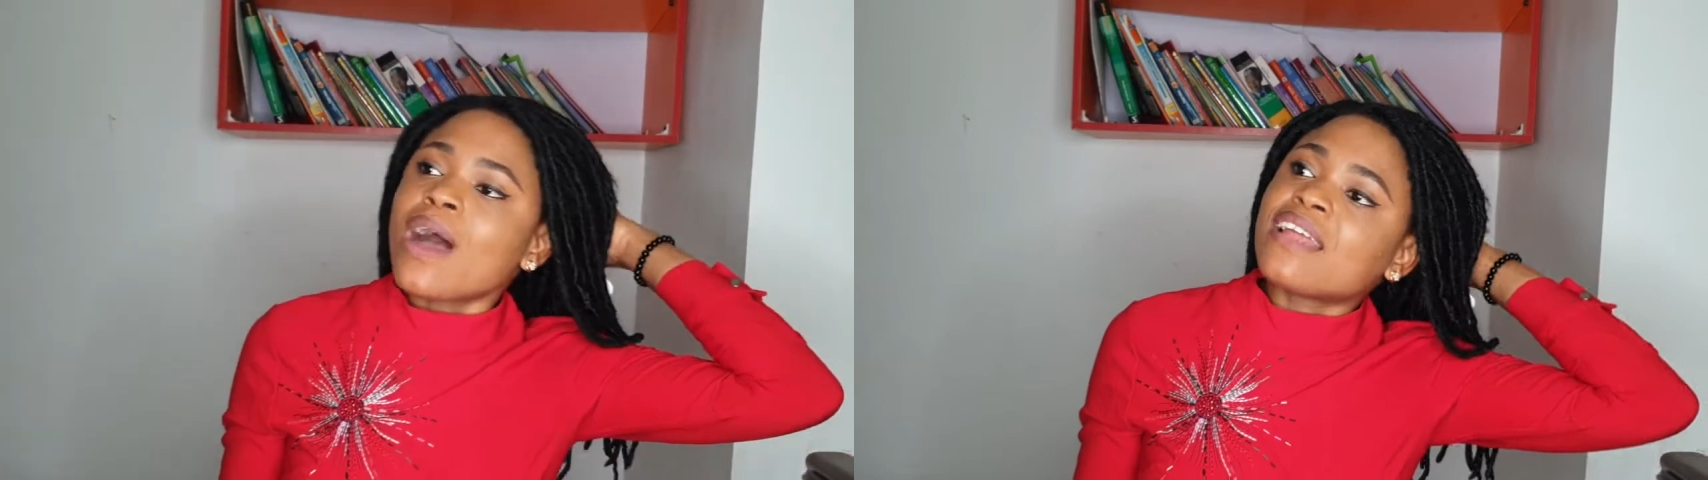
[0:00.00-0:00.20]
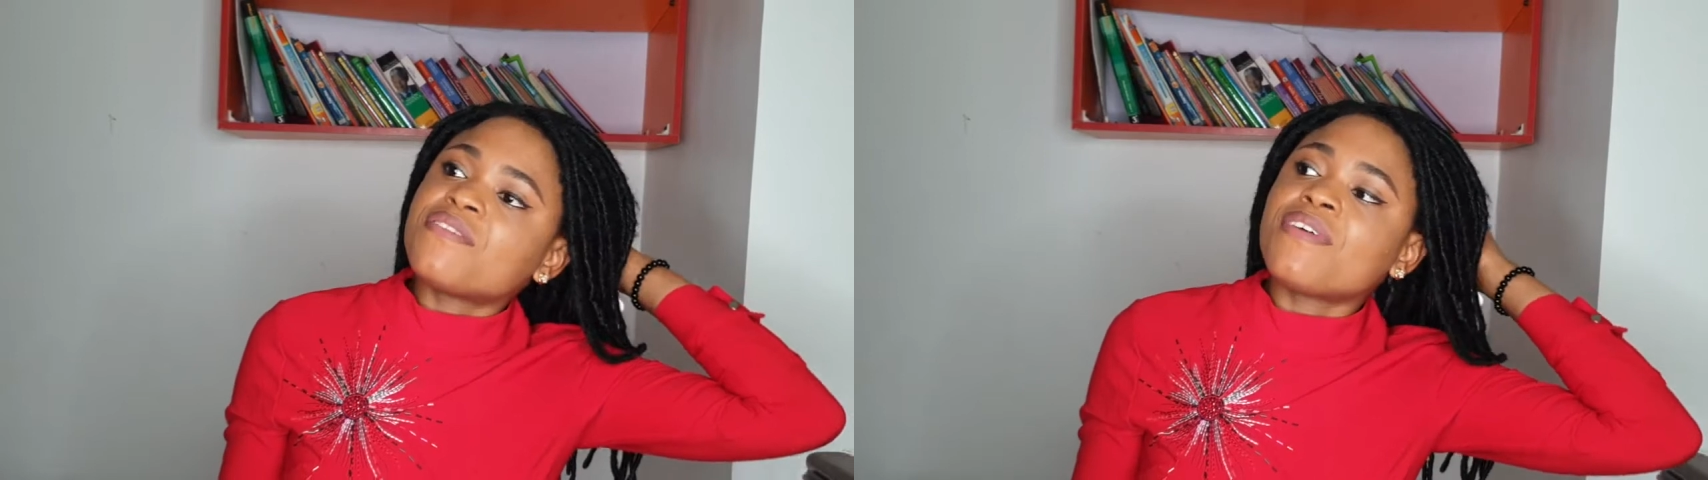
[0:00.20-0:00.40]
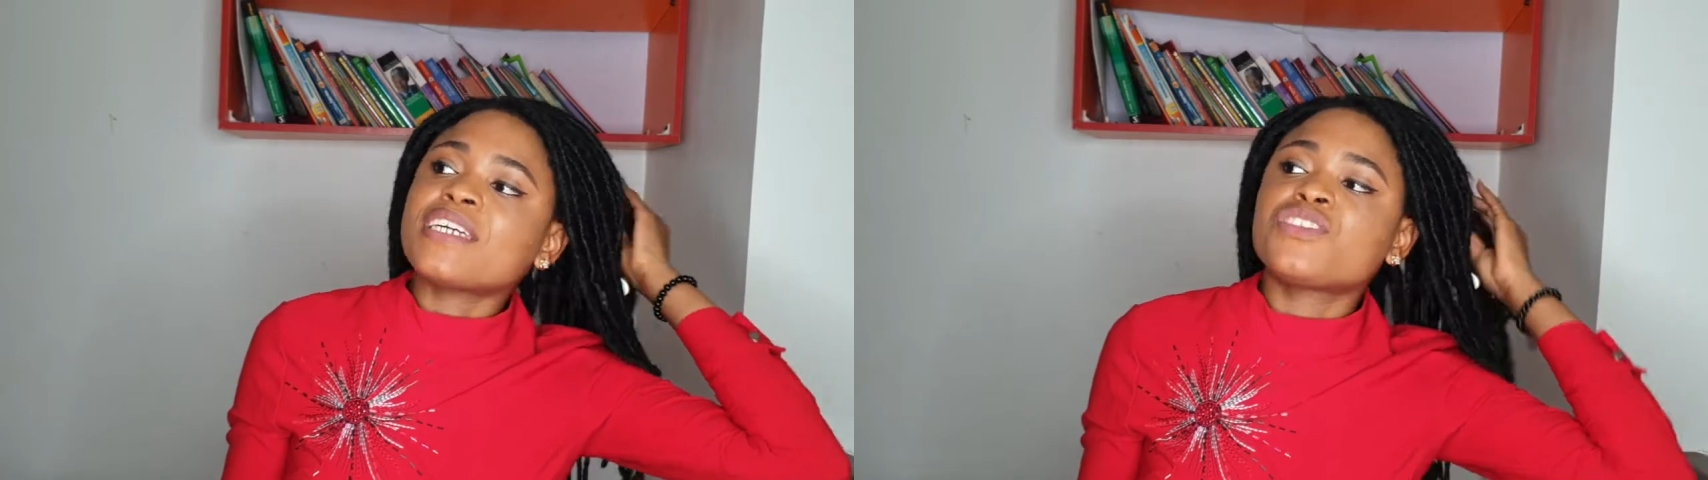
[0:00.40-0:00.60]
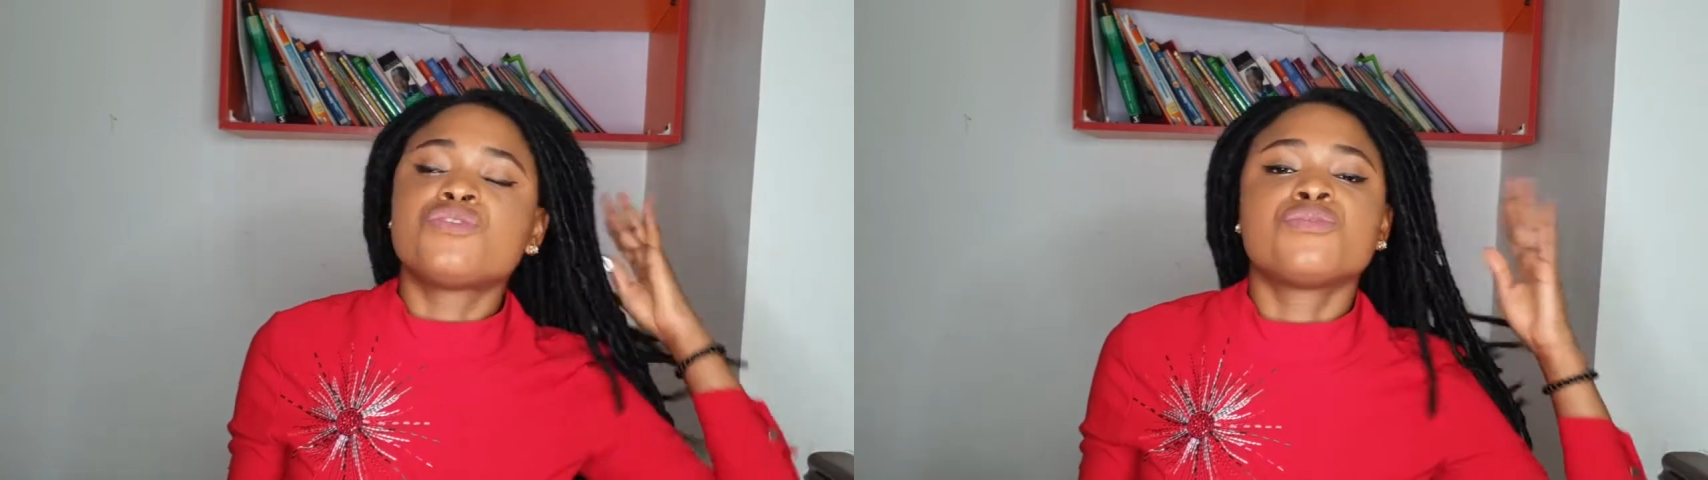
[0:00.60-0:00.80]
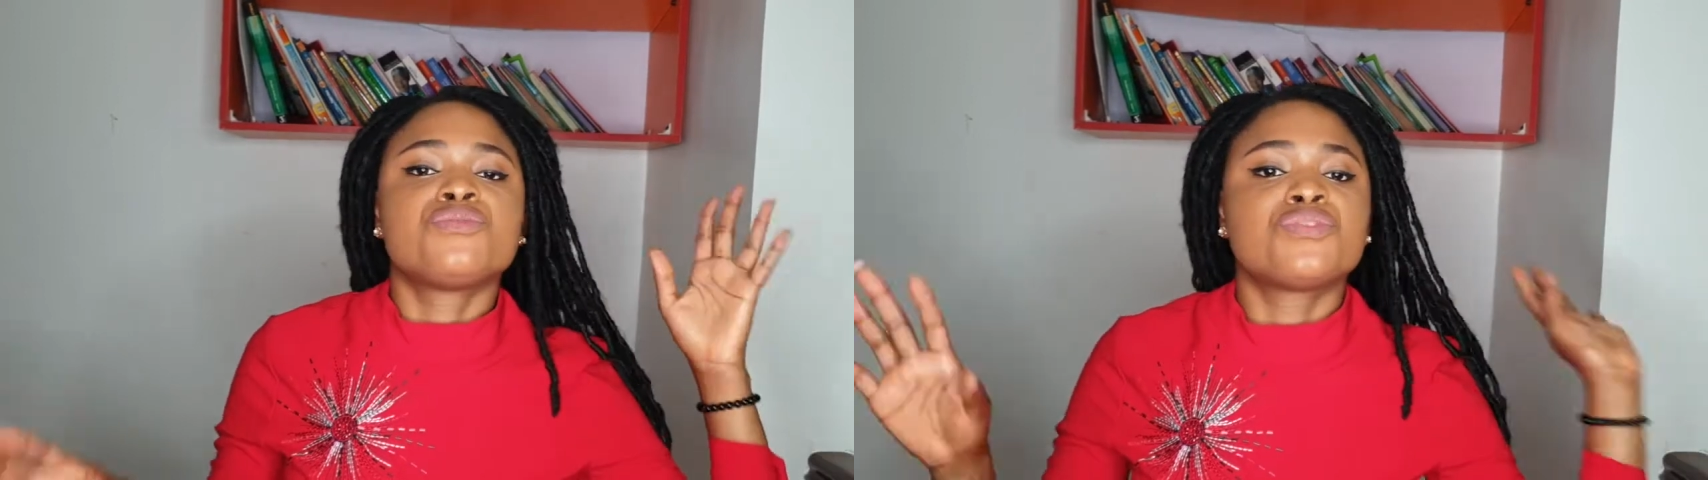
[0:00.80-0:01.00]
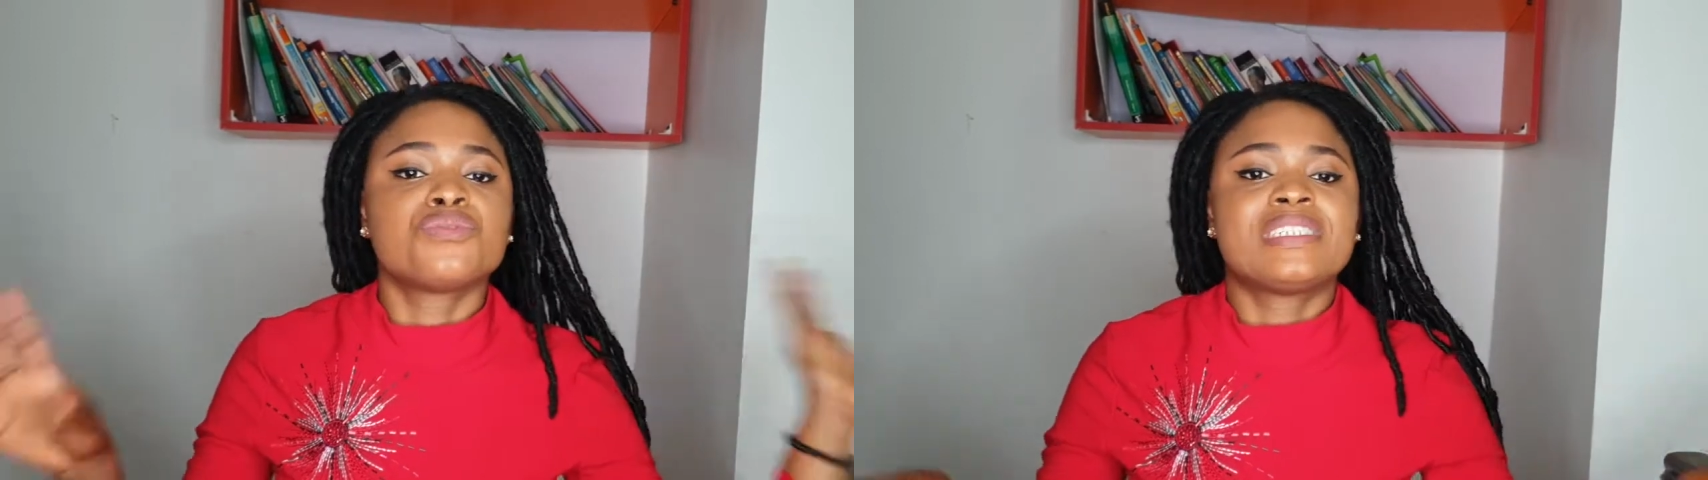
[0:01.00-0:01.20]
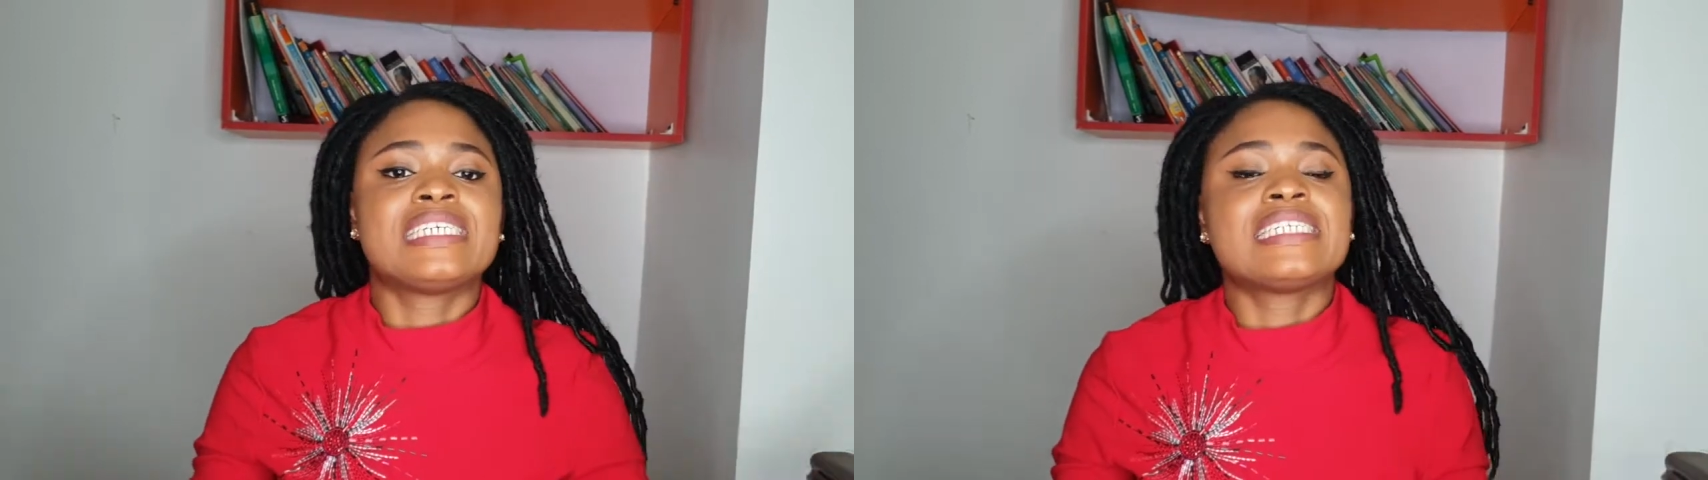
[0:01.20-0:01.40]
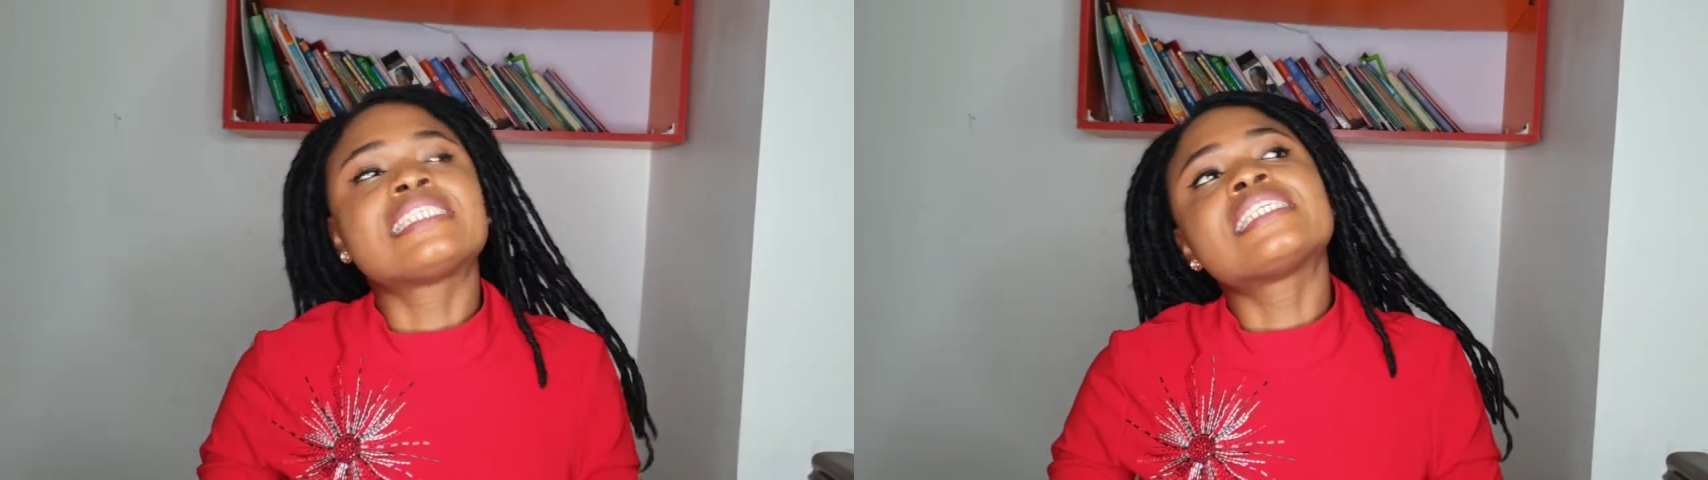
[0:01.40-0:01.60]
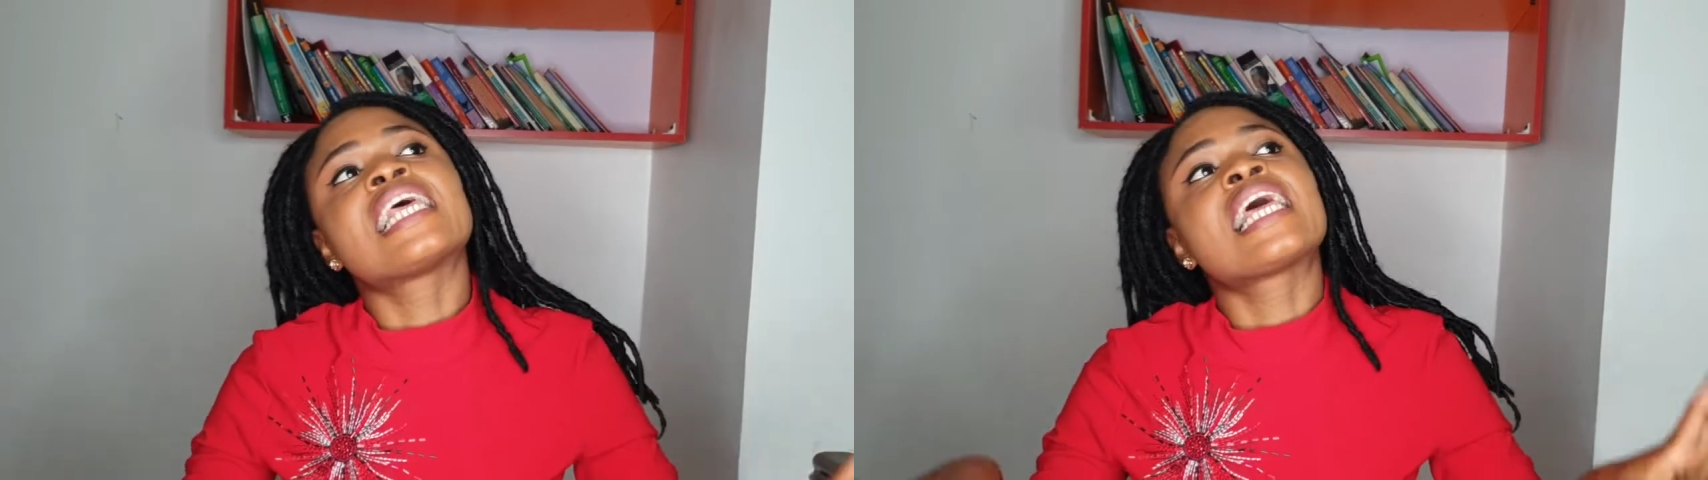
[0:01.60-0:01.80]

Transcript: advise you do this